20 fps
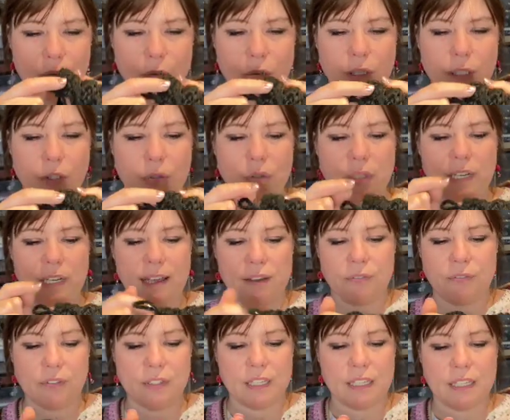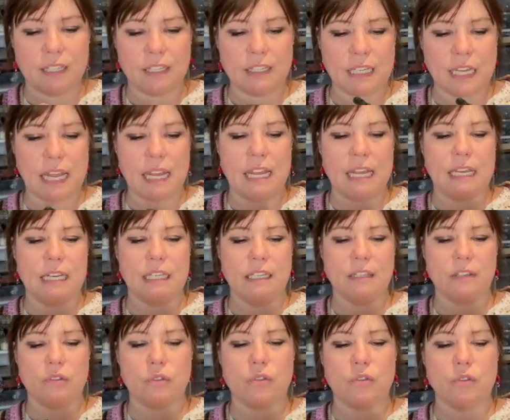left it
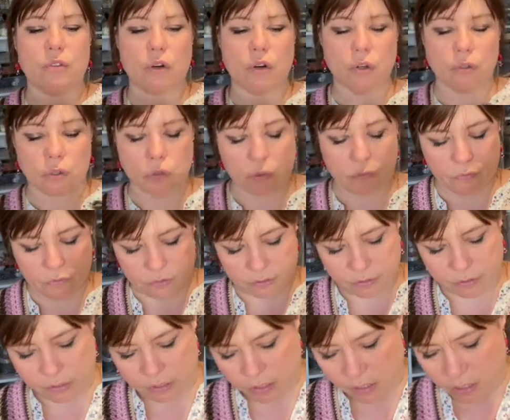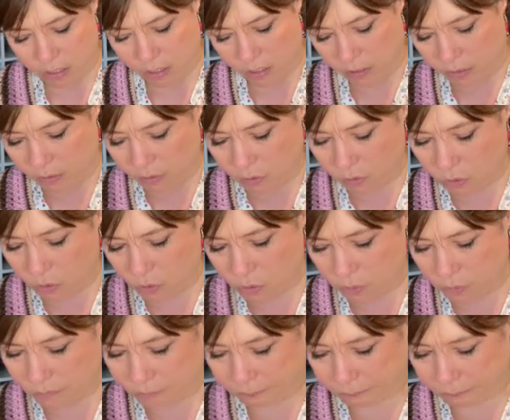and start over. So